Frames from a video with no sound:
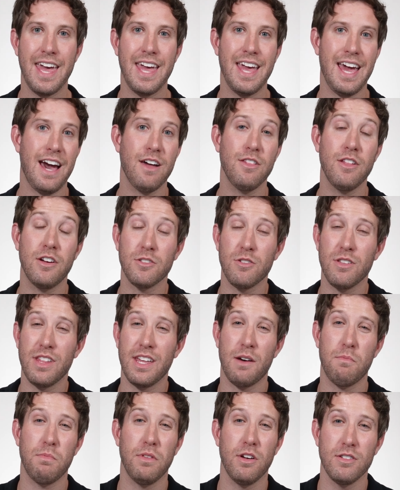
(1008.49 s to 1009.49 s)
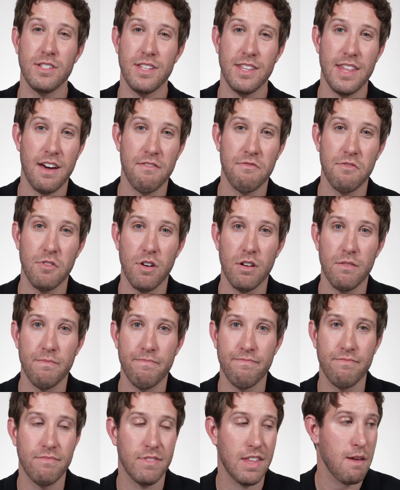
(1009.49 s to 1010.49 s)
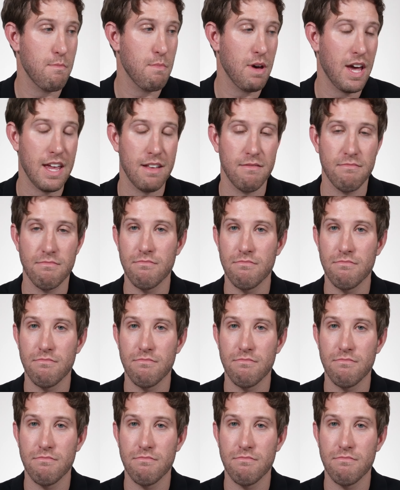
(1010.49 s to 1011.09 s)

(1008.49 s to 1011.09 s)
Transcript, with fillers: How long do they upload to that for? They might